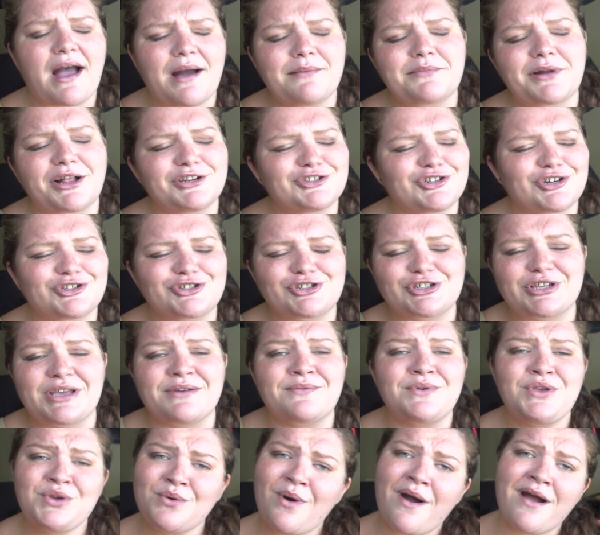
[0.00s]
I'm not in charge of
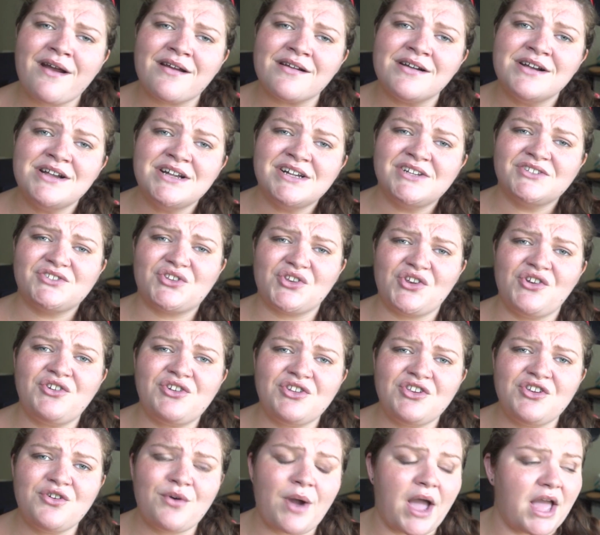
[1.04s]
life. You are, so you
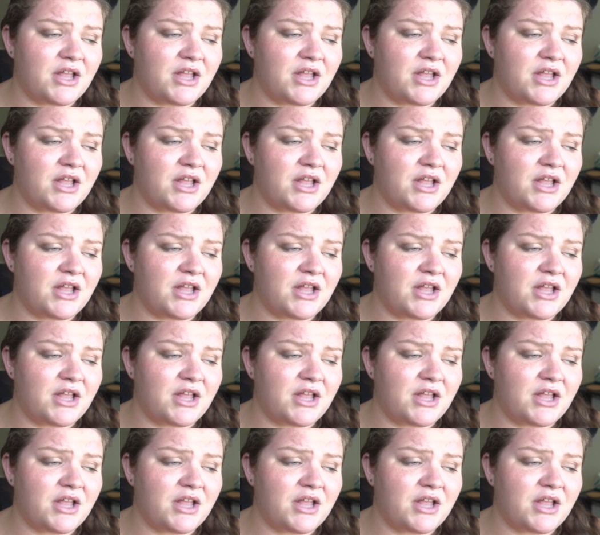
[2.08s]
do you.